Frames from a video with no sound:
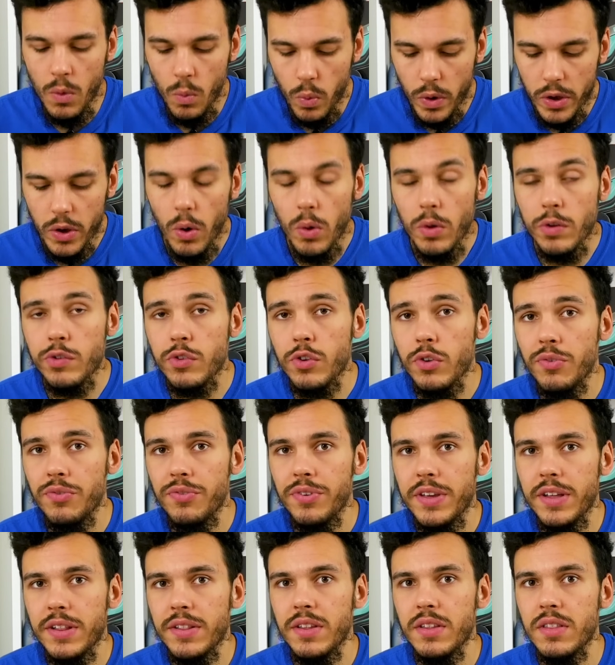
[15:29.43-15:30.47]
we also
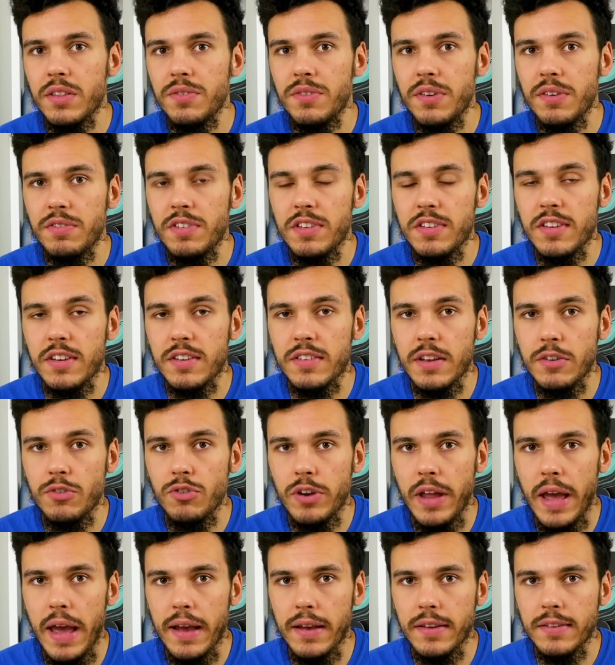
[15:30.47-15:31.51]
feel that the
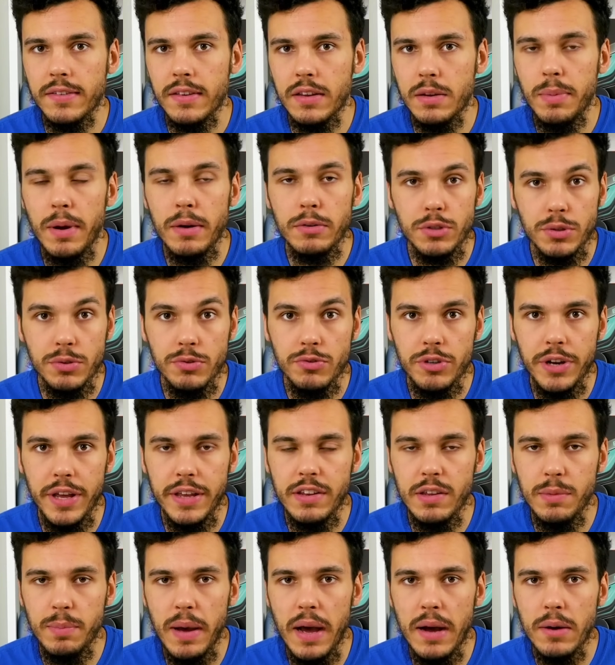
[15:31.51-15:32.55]
5600X at about
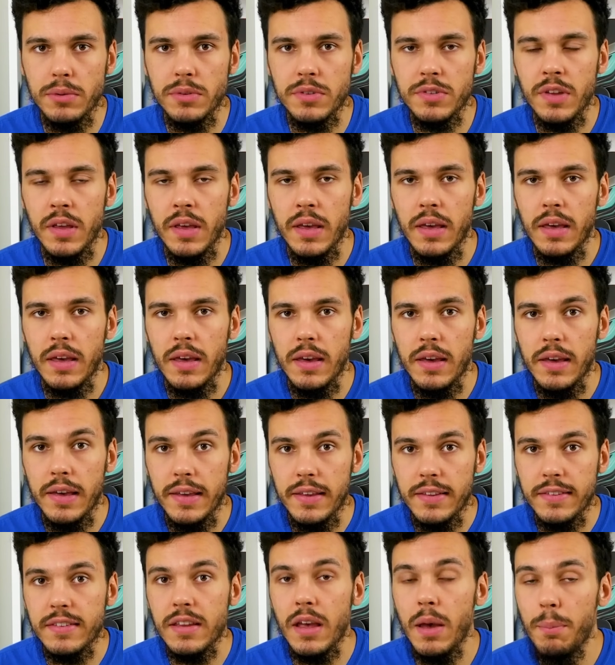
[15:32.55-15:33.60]
£280
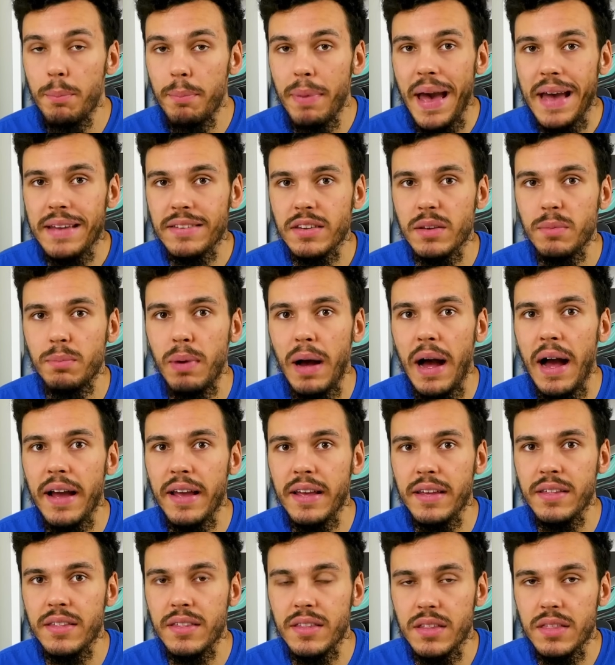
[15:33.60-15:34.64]
is a better
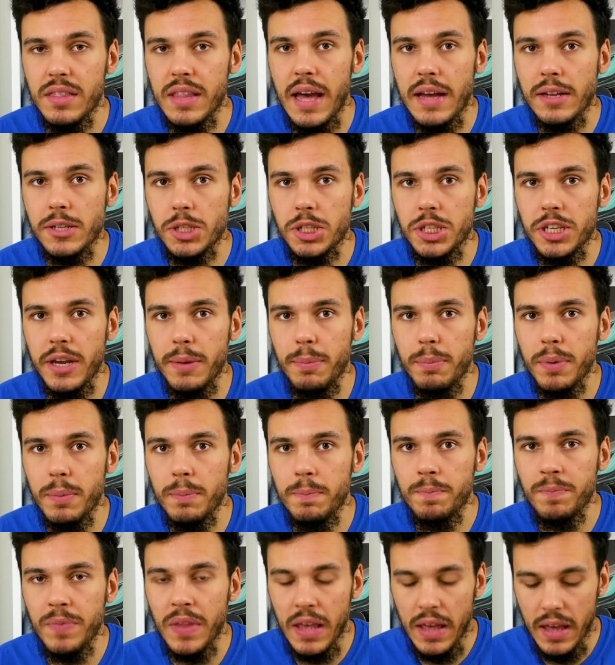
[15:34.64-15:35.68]
buy than that chip.
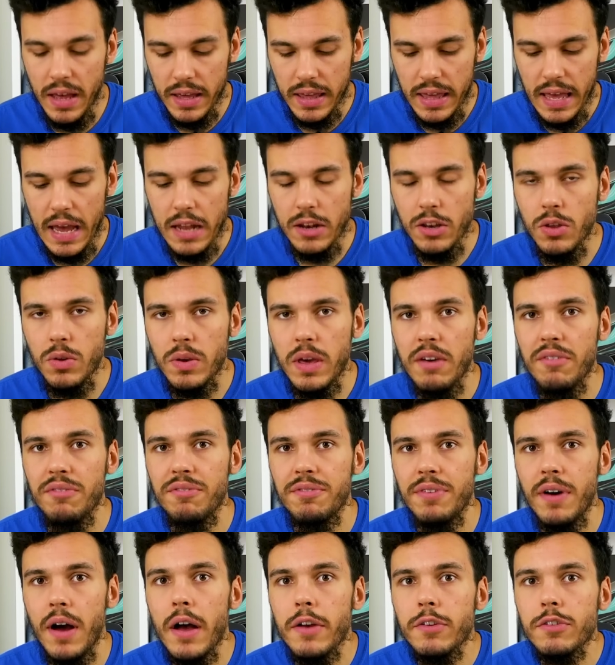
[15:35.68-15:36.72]
Again, you get
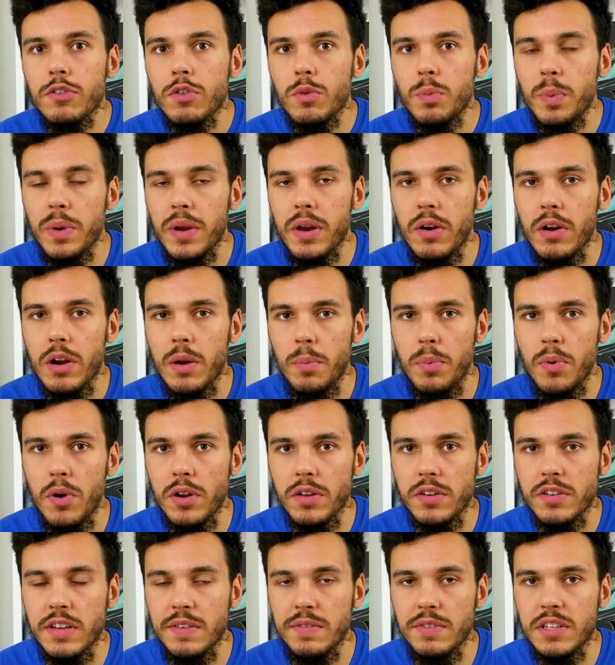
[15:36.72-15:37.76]
far superior
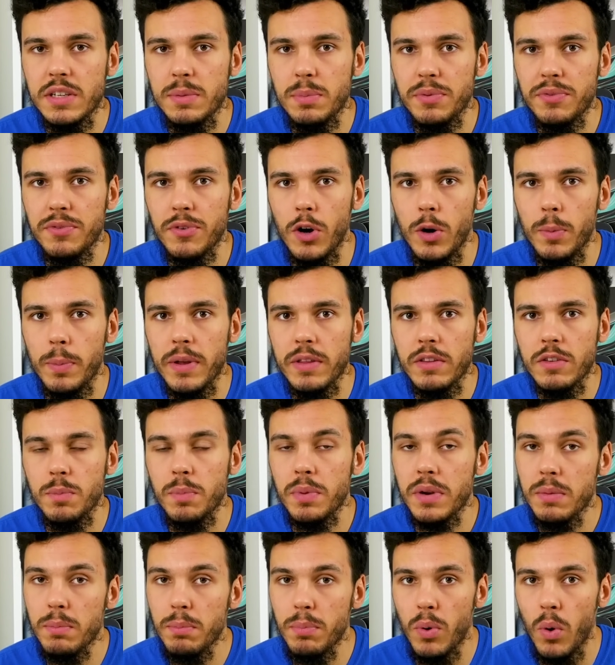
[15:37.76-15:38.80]
productivity performance,
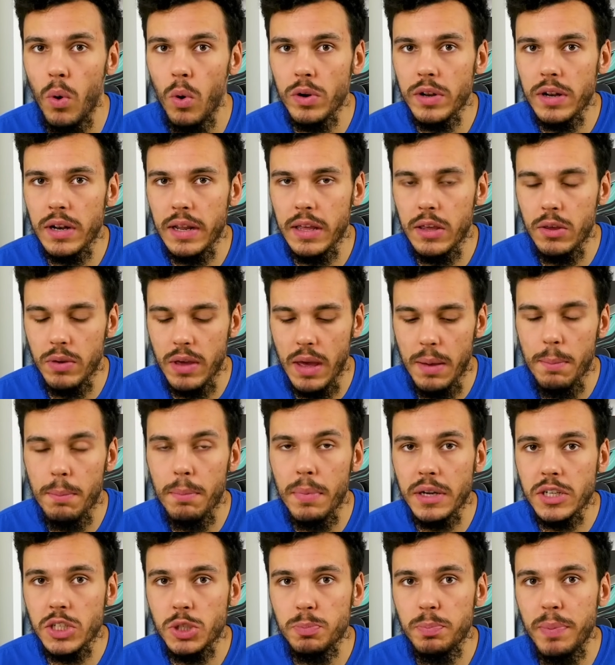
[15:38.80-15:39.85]
but importantly, you get
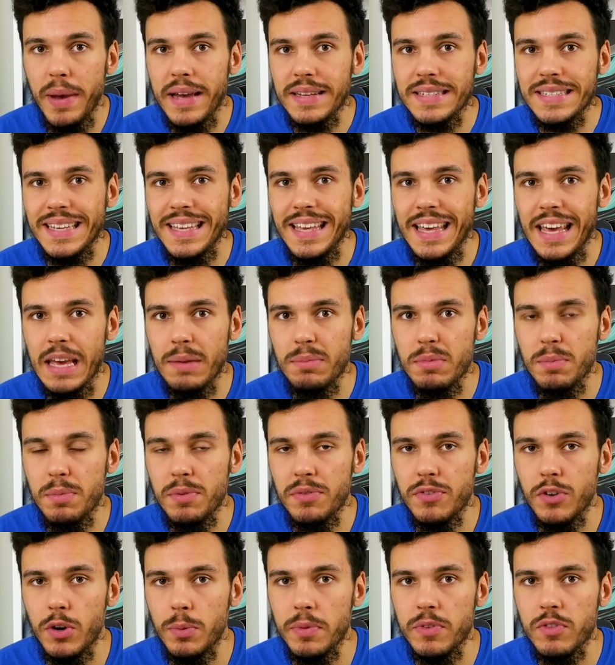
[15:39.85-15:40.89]
much better gaming
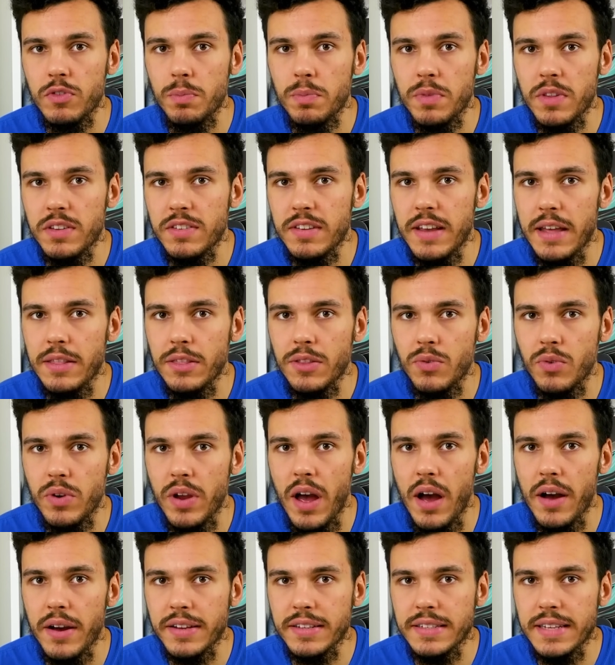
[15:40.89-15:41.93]
performance from the Zen 3
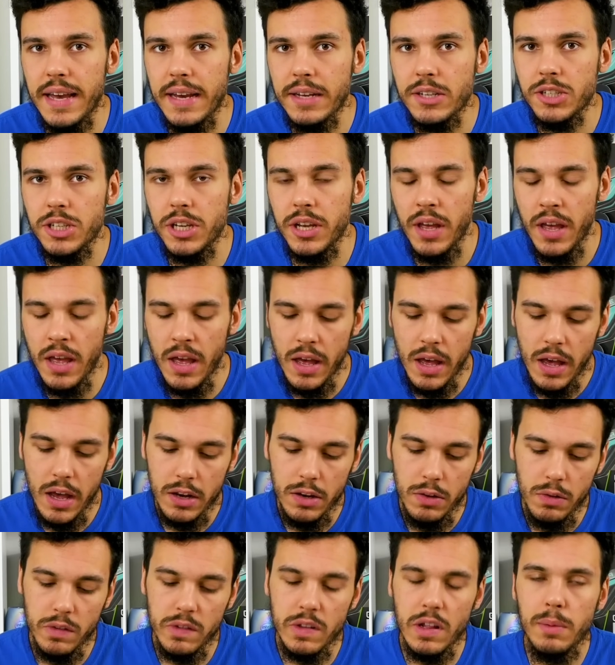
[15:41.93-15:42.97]
architecture,
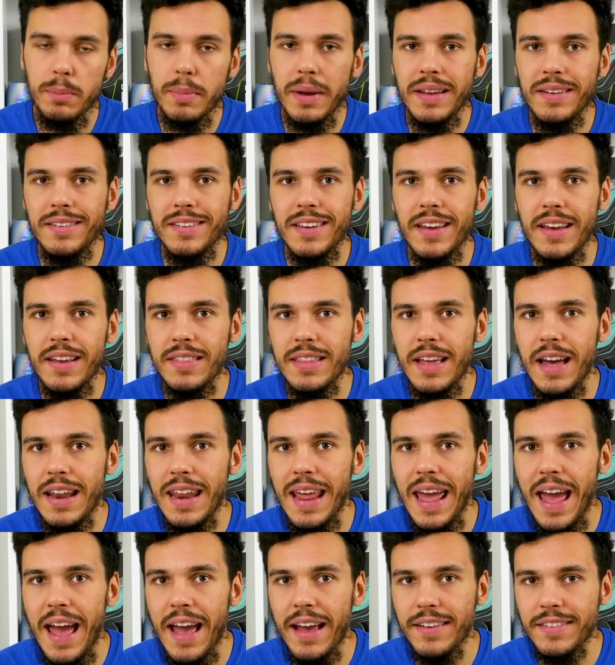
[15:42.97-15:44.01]
and you still maintain
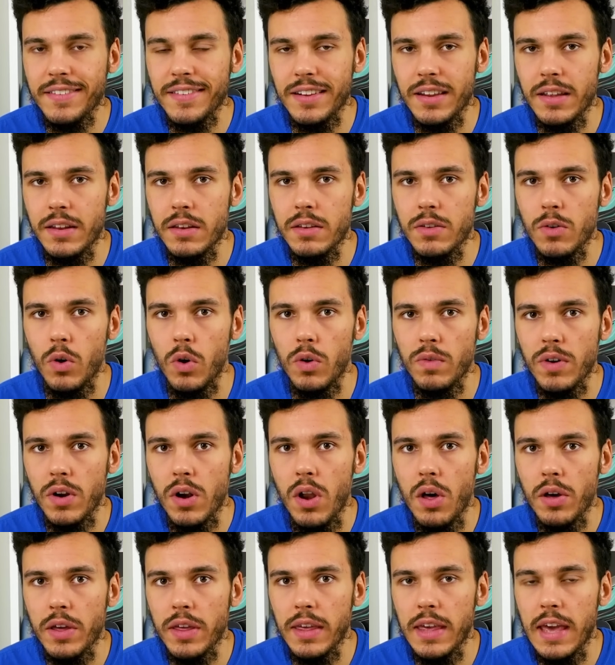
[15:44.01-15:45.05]
that excellent
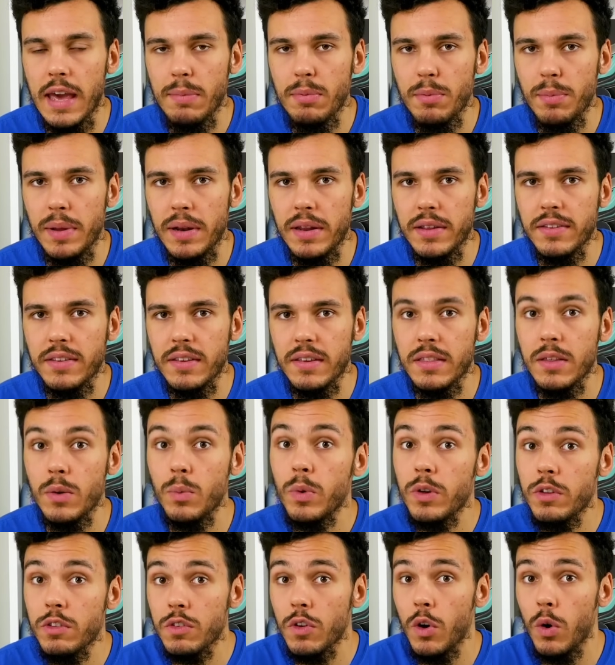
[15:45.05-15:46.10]
overclocking capability that
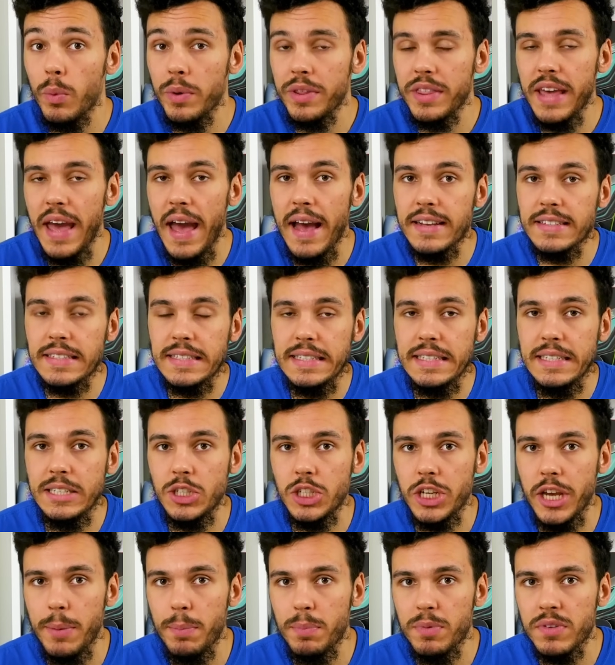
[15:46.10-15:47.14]
we saw with the XT
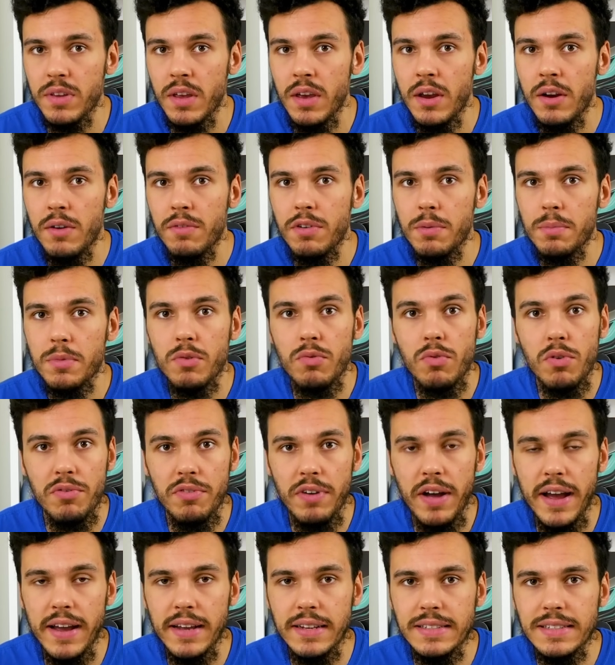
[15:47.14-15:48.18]
chips from the
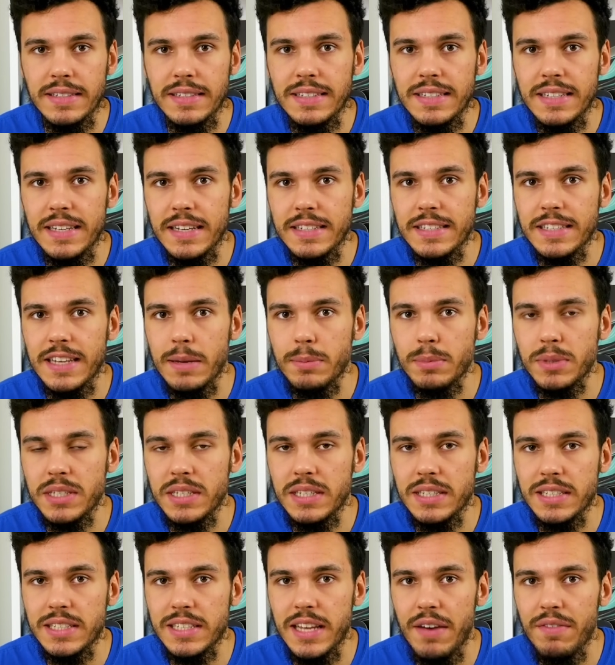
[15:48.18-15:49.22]
refined TSMC
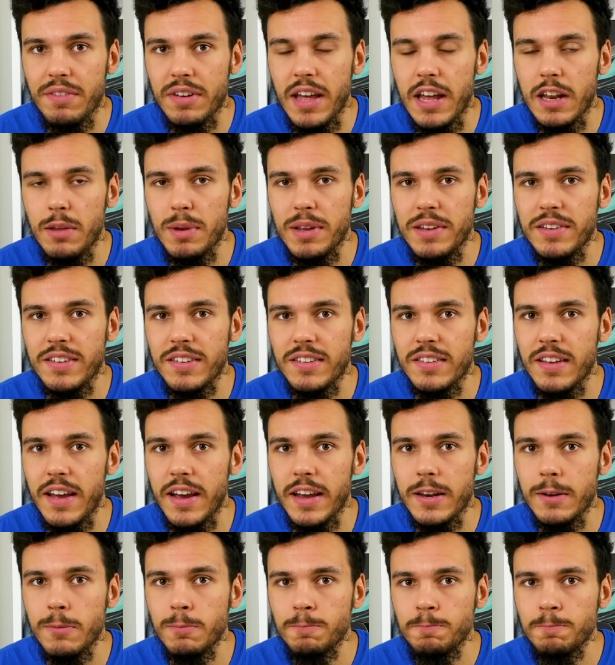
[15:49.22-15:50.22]
7nm design.